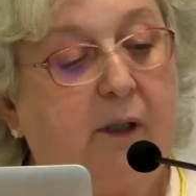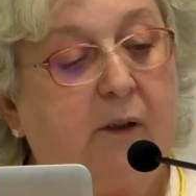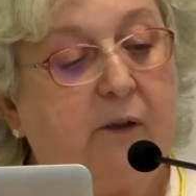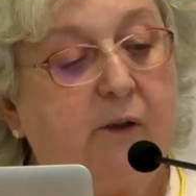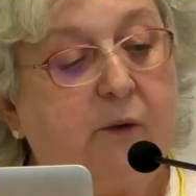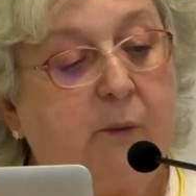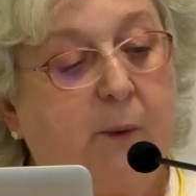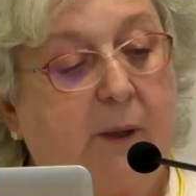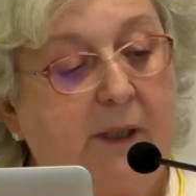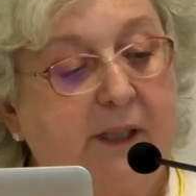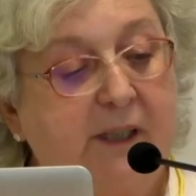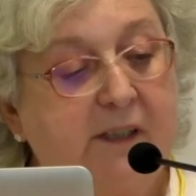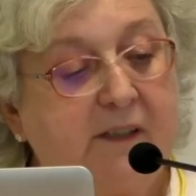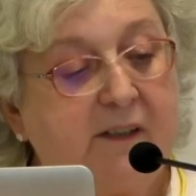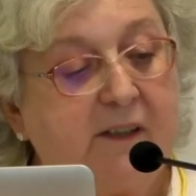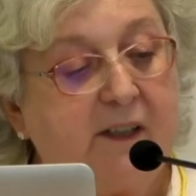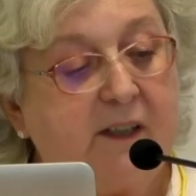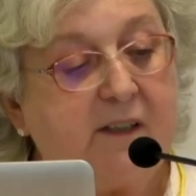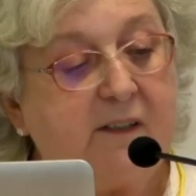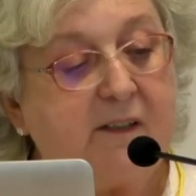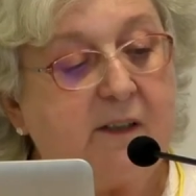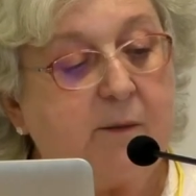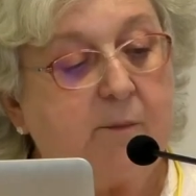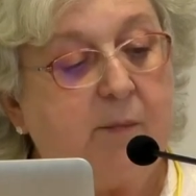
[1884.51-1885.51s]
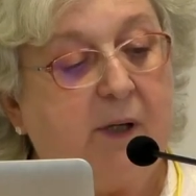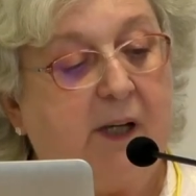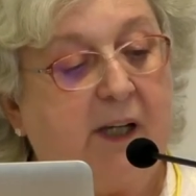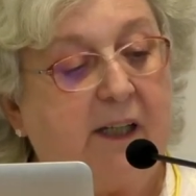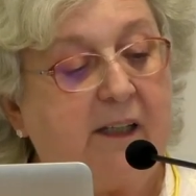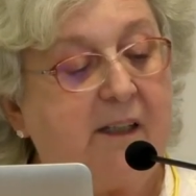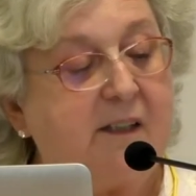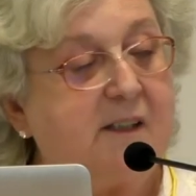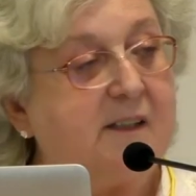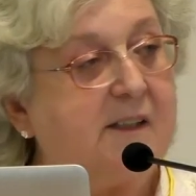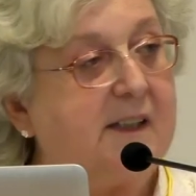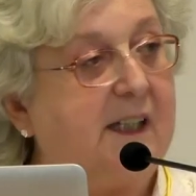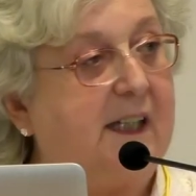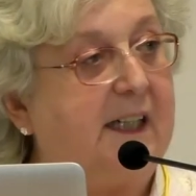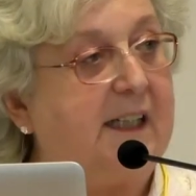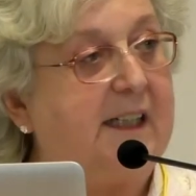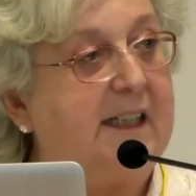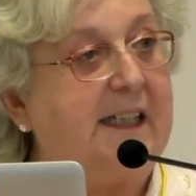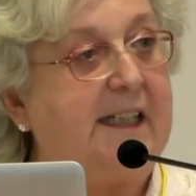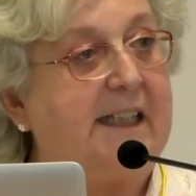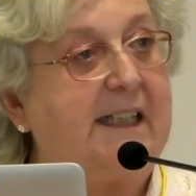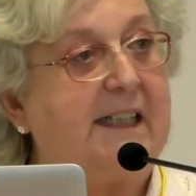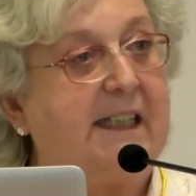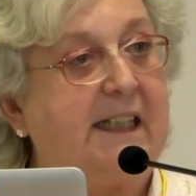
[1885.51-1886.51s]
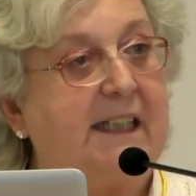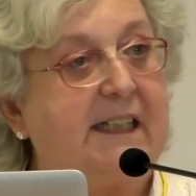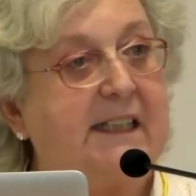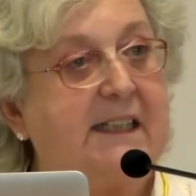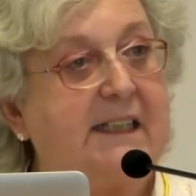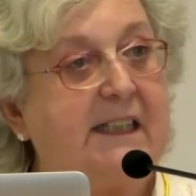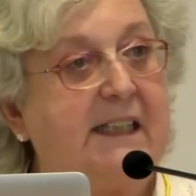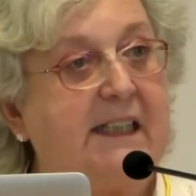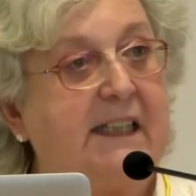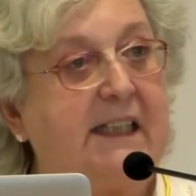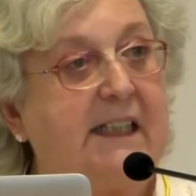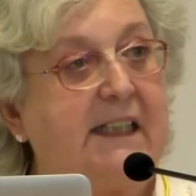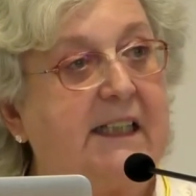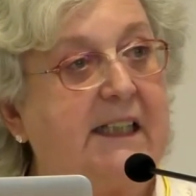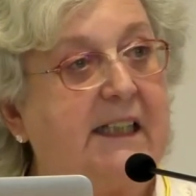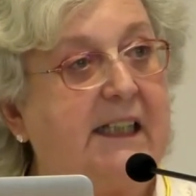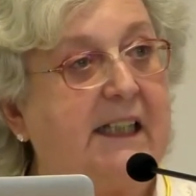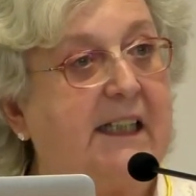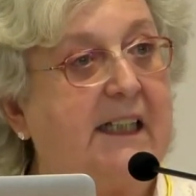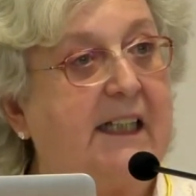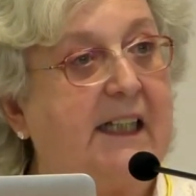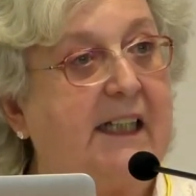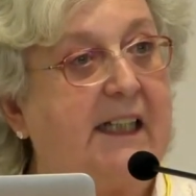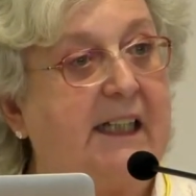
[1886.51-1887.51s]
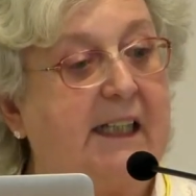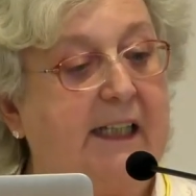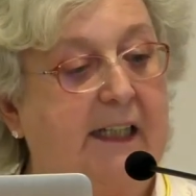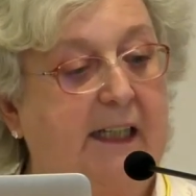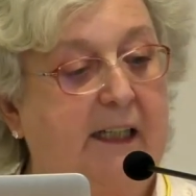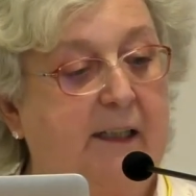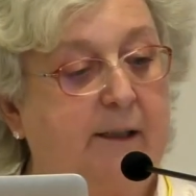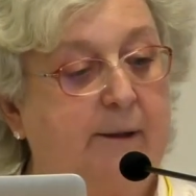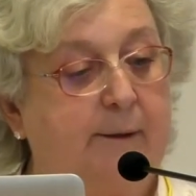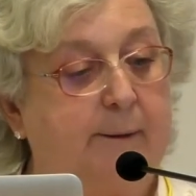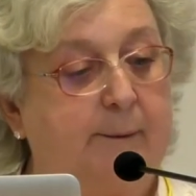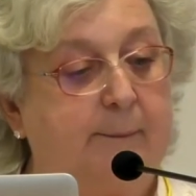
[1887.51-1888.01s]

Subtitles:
26 in Pakistan and 19 in India.